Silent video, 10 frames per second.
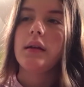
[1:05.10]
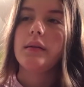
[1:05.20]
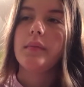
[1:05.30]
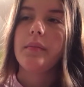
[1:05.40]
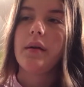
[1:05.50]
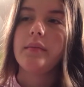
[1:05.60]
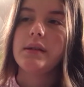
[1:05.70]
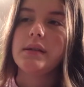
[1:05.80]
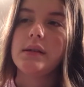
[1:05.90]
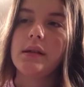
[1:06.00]
and my mom
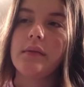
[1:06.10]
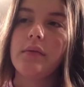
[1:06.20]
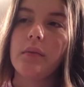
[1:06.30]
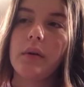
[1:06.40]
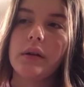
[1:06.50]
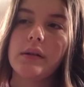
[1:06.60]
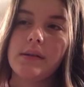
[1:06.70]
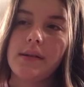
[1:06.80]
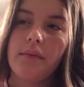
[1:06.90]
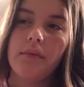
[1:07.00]
doesn't leave for work till
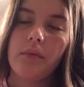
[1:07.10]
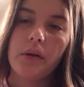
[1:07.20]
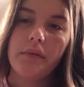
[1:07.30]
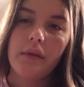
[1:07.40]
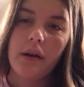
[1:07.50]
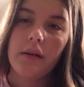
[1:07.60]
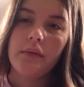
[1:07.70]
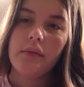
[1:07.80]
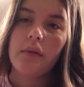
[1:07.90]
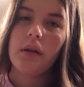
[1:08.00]
7.45.
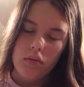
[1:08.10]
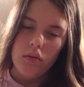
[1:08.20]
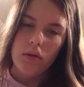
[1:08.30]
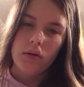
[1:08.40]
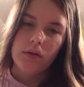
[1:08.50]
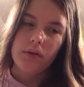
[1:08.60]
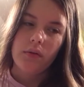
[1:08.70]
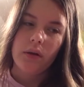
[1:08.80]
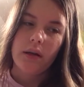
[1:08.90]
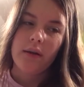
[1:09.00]
And so
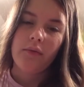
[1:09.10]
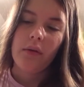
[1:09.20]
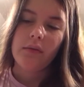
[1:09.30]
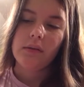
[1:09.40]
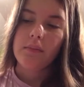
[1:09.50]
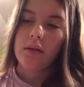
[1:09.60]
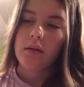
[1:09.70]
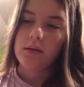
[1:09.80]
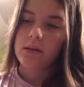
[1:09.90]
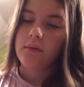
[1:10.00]
like if we have to be
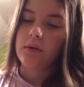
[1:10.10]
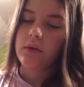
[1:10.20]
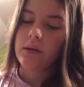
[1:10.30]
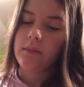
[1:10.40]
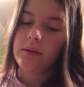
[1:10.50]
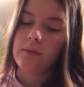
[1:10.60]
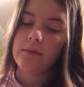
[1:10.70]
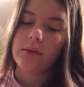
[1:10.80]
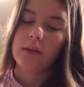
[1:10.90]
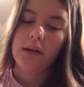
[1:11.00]
there at 7.30, that means we
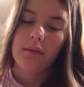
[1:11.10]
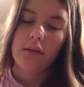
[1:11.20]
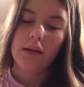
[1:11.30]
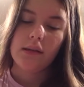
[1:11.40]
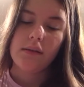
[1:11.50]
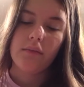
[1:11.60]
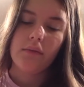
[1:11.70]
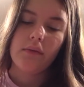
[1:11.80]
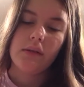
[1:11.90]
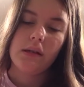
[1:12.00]
have to leave at like
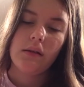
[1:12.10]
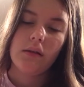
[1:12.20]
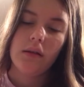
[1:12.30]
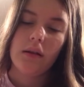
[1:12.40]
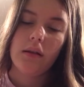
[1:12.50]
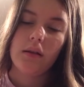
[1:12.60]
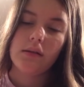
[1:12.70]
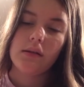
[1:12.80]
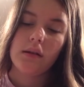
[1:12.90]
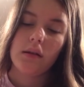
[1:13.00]
7.15, and
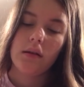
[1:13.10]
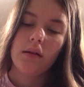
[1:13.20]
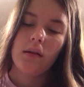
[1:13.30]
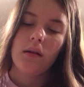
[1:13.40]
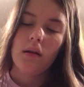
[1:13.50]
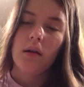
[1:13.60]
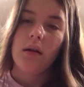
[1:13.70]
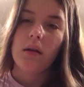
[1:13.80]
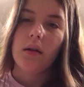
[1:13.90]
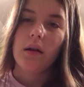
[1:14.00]
that's like
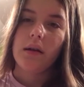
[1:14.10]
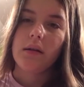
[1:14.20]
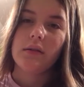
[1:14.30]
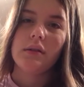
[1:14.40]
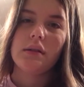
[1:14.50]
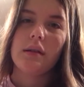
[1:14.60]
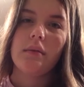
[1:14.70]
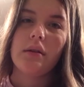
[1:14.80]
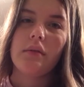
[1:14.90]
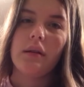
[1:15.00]
cutting into her time
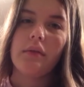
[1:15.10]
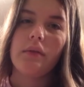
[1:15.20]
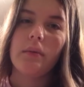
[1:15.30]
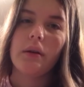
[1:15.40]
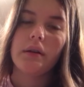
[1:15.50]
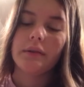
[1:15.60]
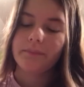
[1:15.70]
getting ready for work.